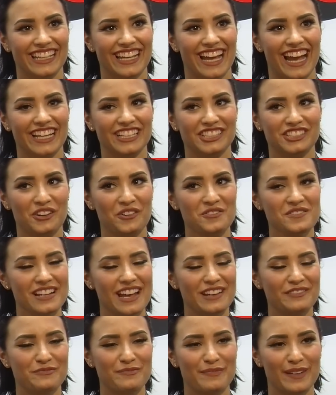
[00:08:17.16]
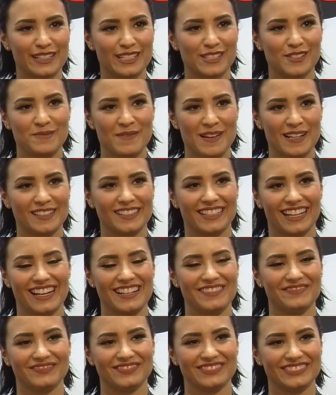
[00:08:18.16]
I don't have much spare
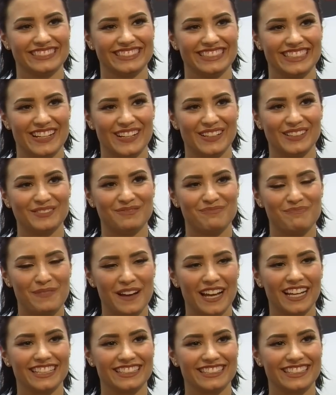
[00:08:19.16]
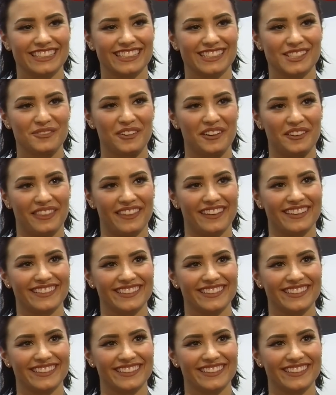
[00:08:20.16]
time, no, but it's worth it.